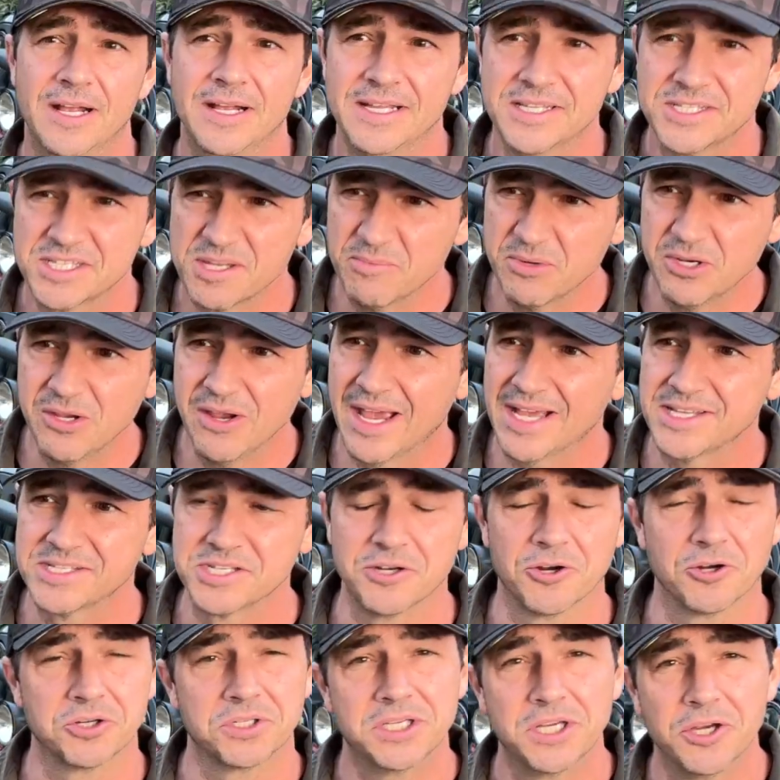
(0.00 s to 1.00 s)
Somebody who has
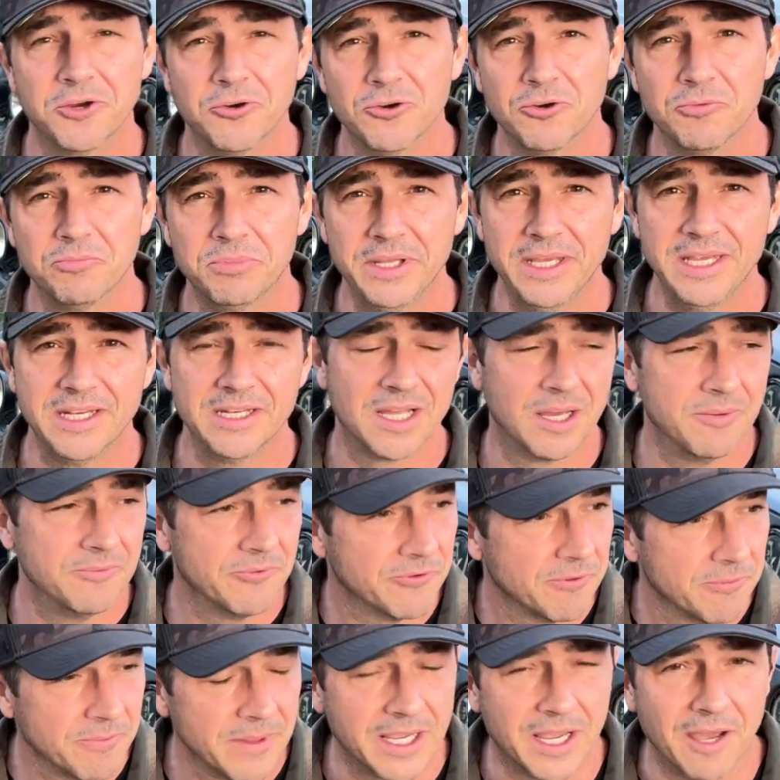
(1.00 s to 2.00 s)
an arterial bleed coming
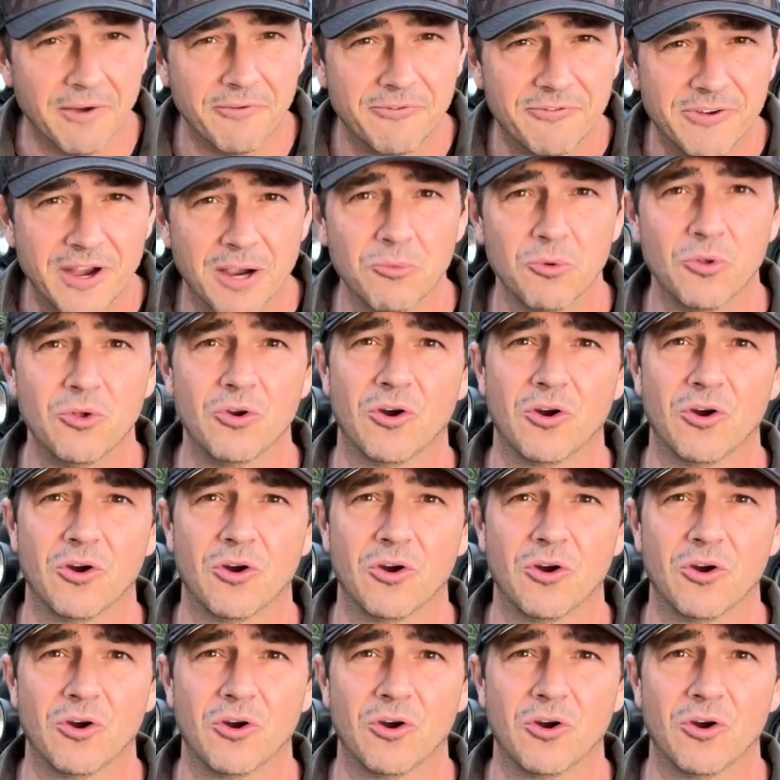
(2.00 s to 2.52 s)
from like a femoral